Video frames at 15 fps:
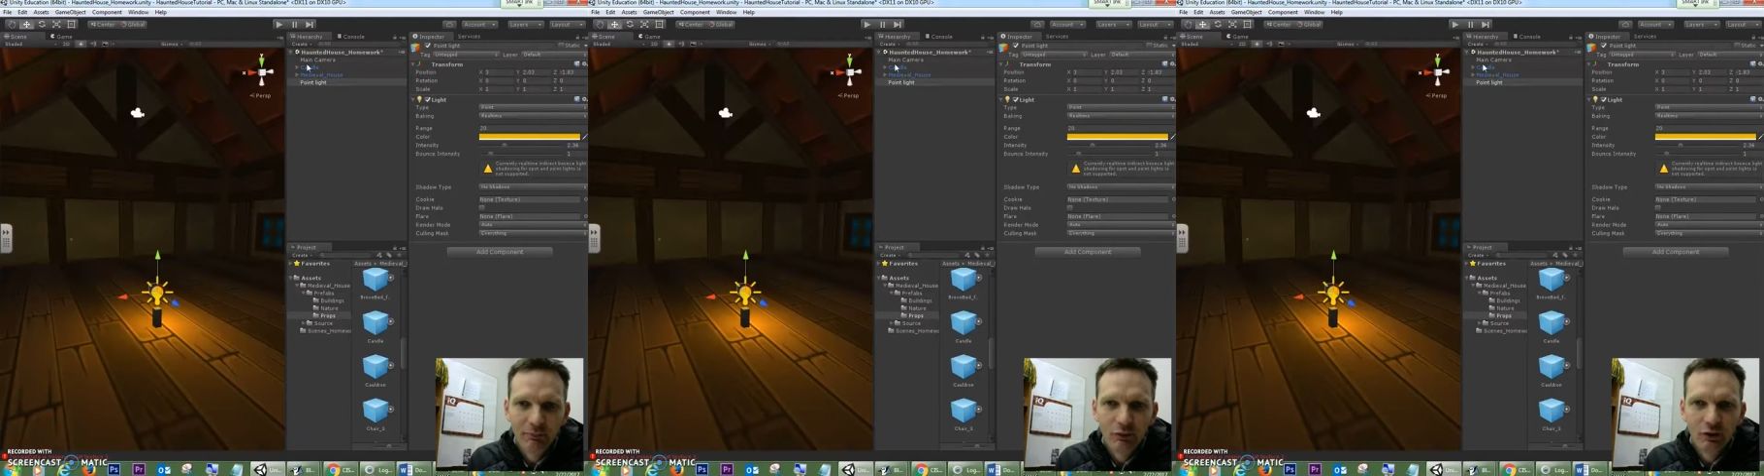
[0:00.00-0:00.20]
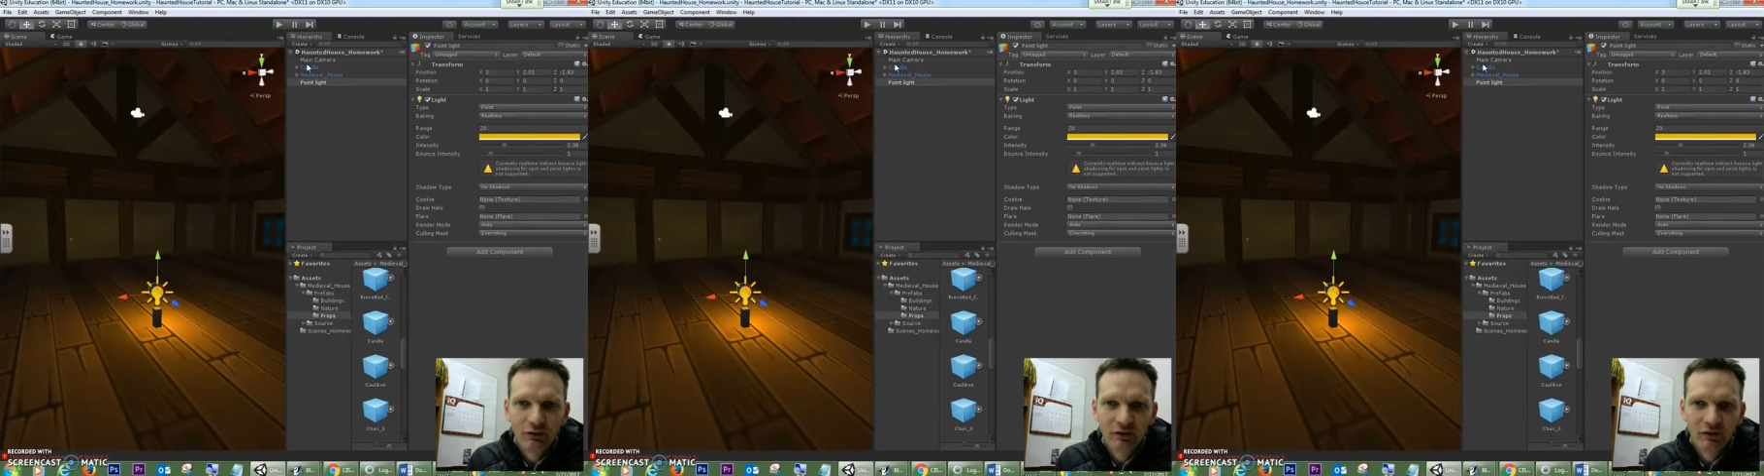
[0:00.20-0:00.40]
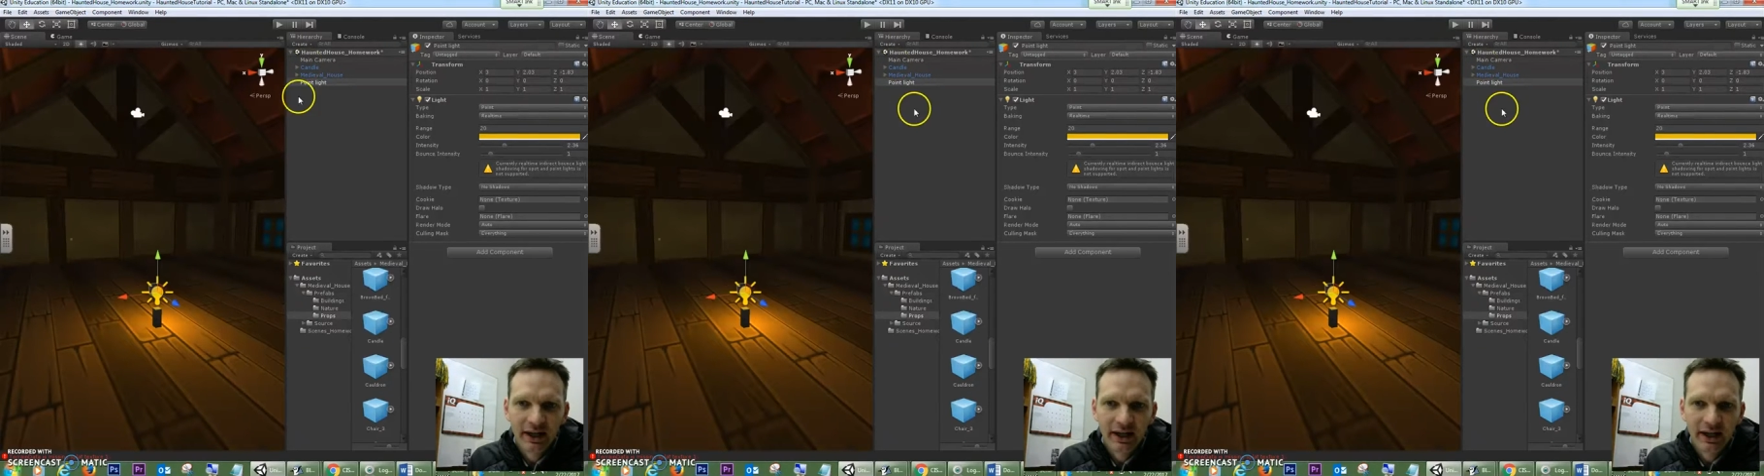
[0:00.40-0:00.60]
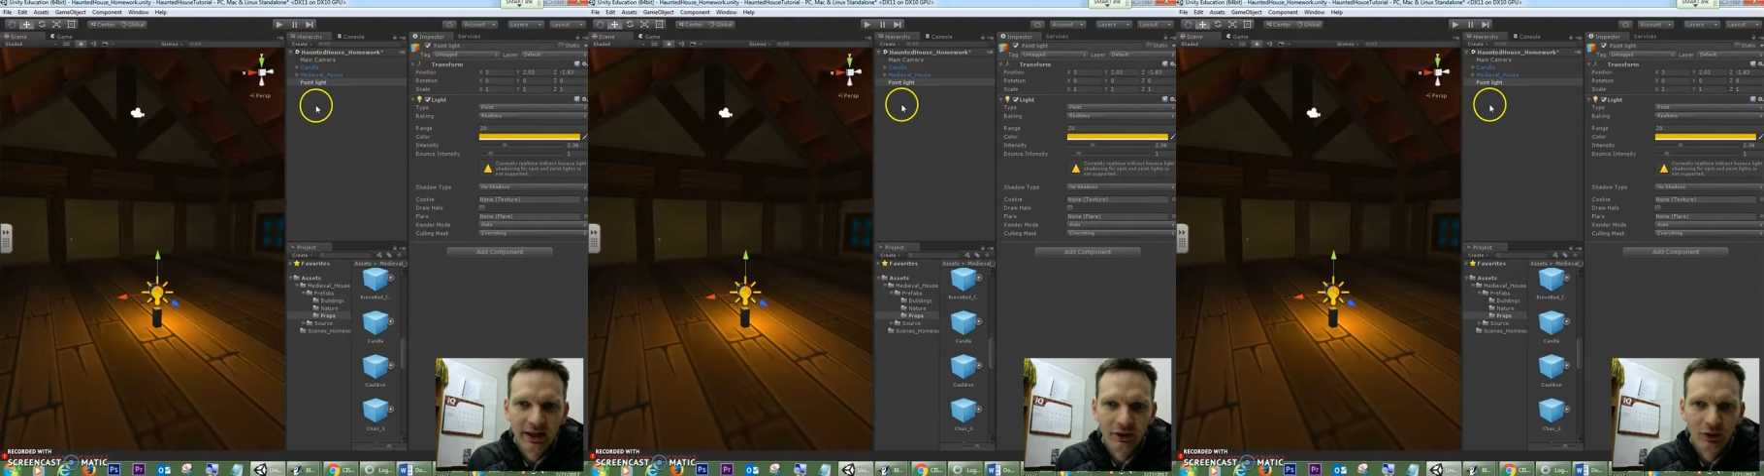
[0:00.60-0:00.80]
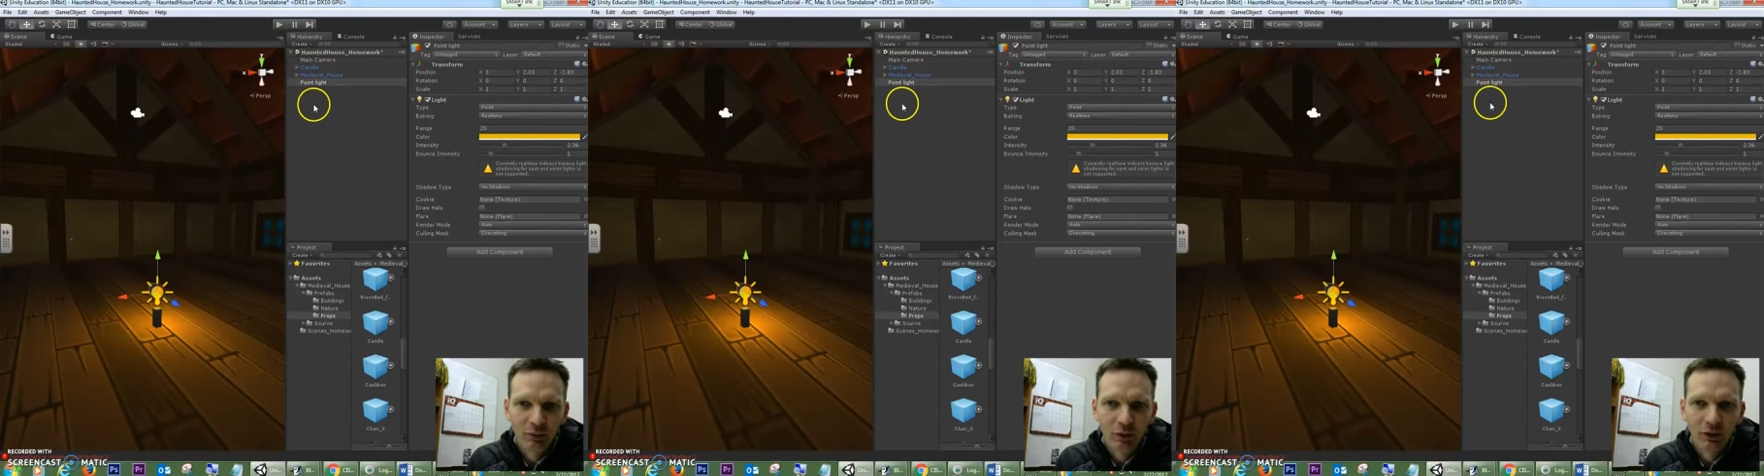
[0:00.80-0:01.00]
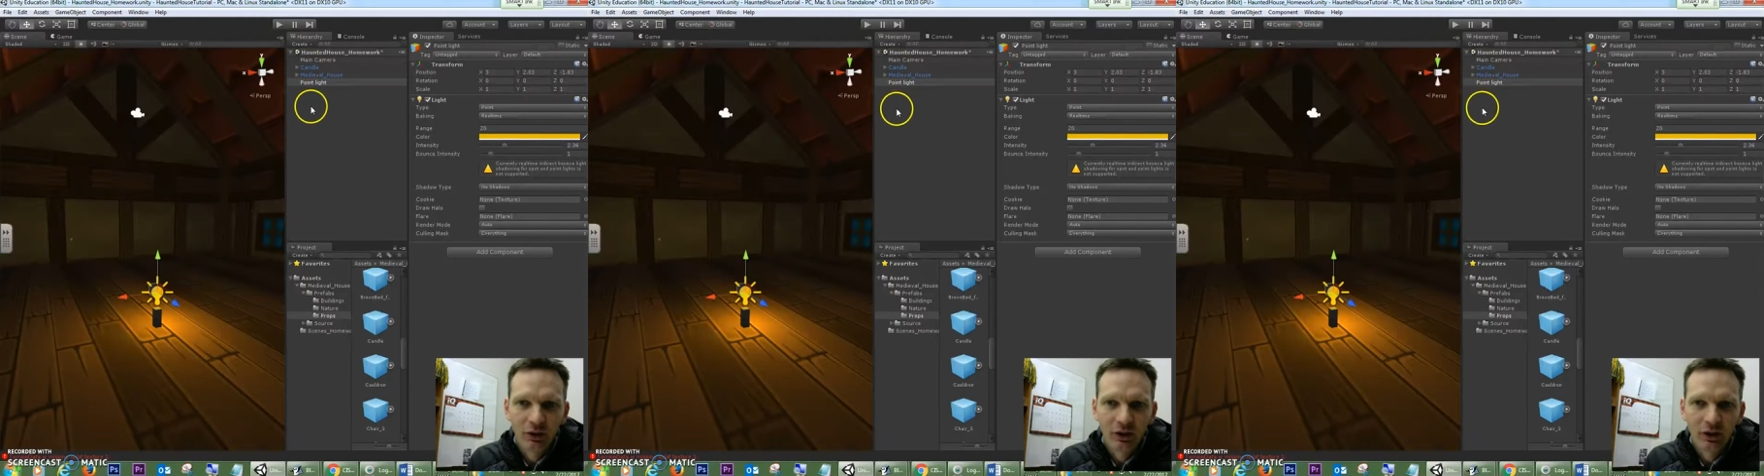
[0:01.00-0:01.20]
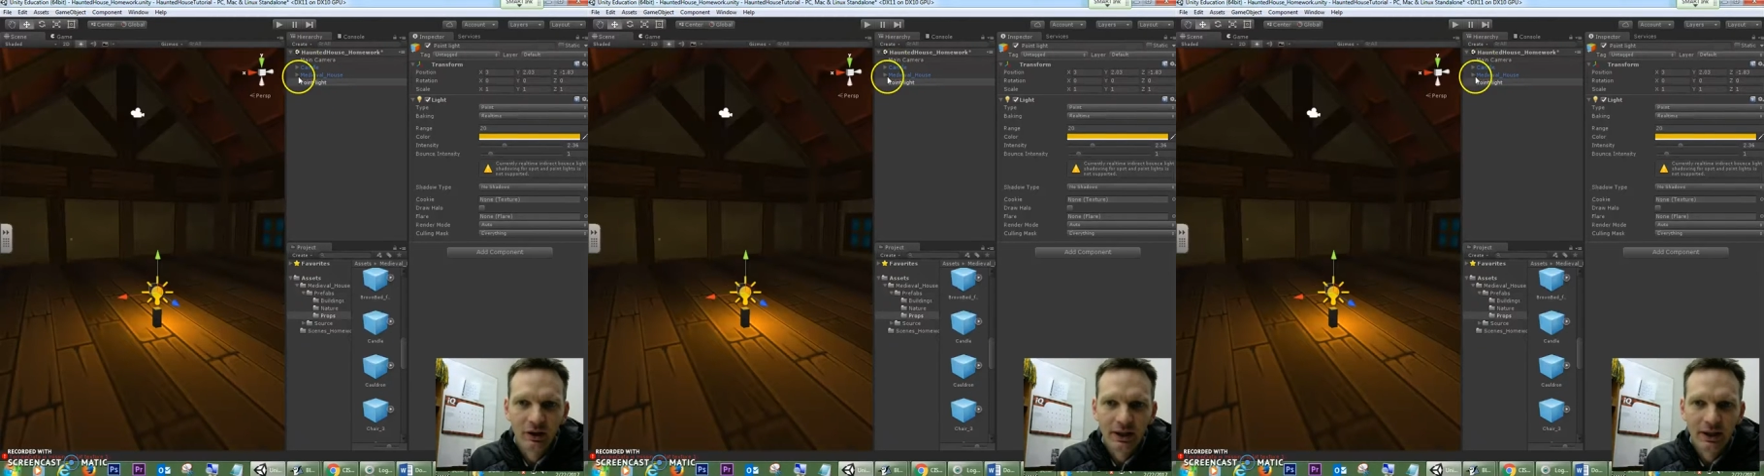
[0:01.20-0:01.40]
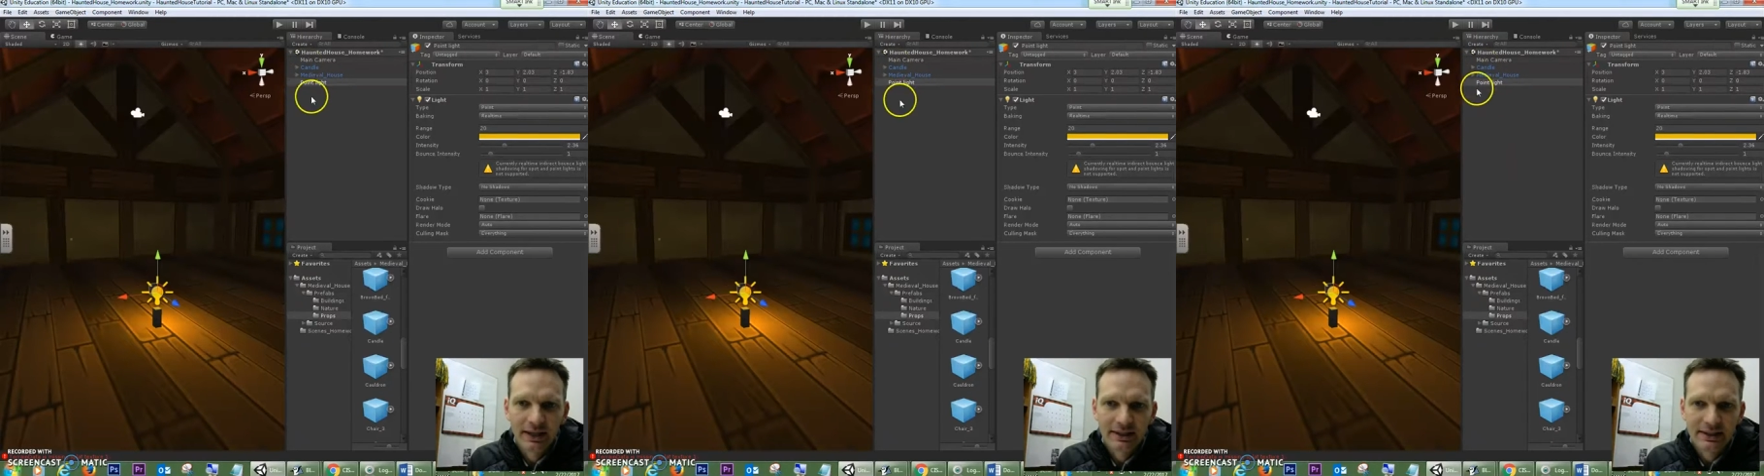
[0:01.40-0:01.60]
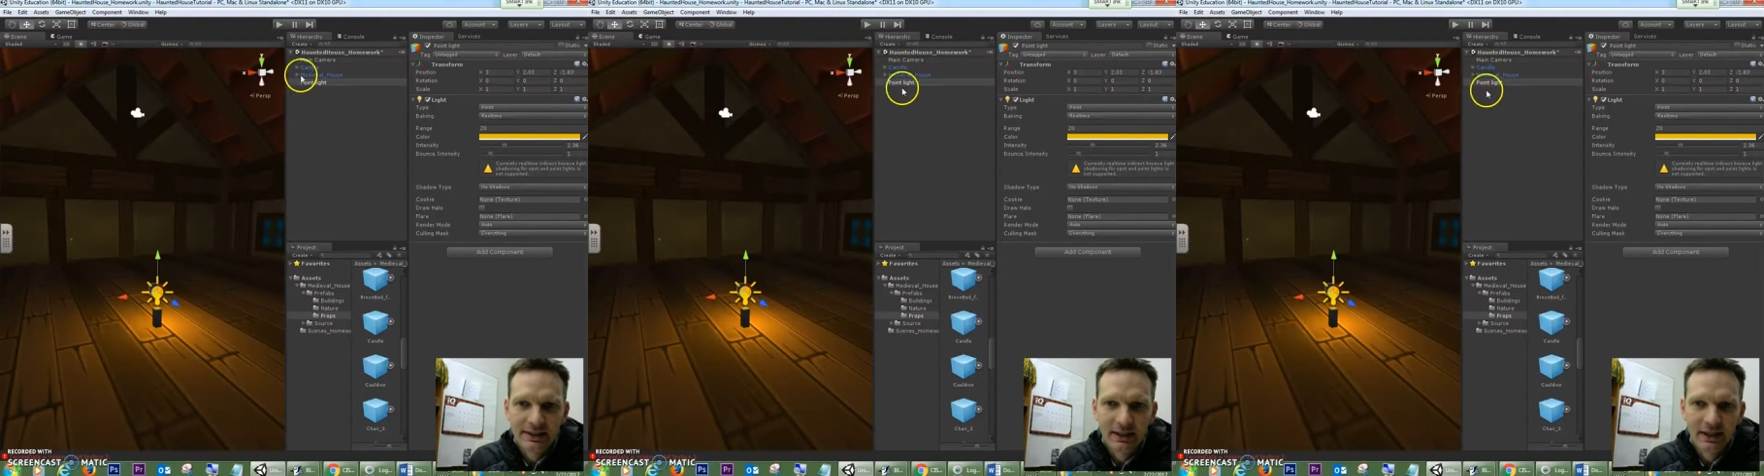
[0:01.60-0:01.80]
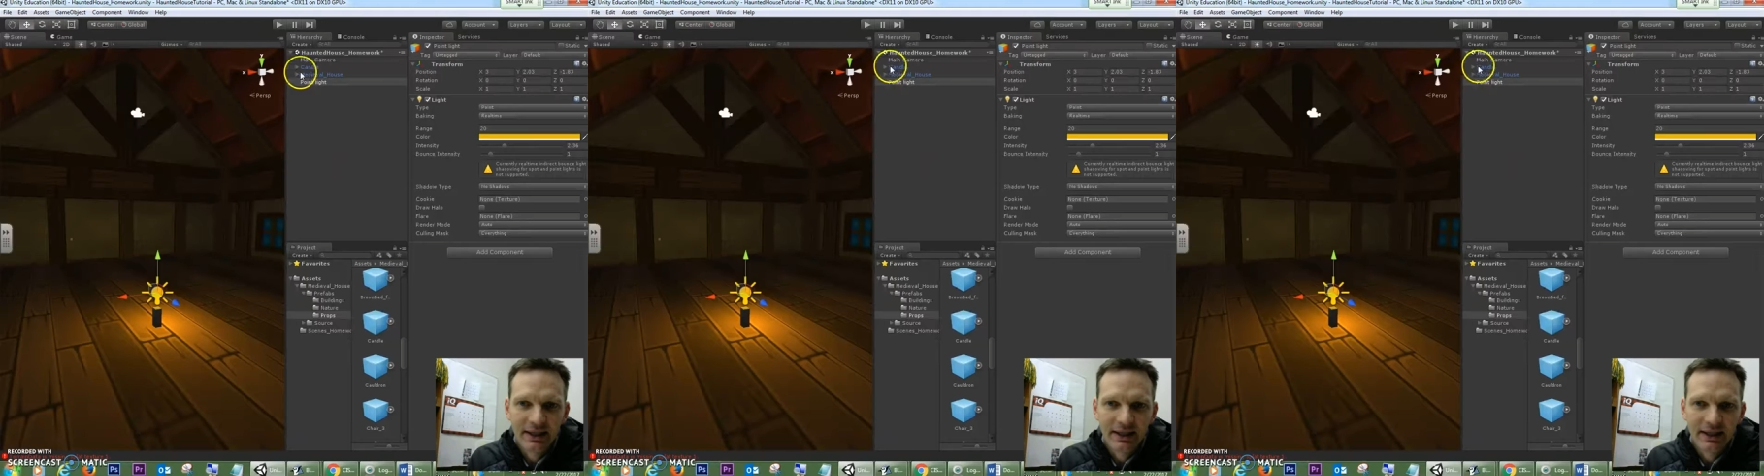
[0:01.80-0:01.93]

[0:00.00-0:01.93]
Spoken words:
move the candle, both the light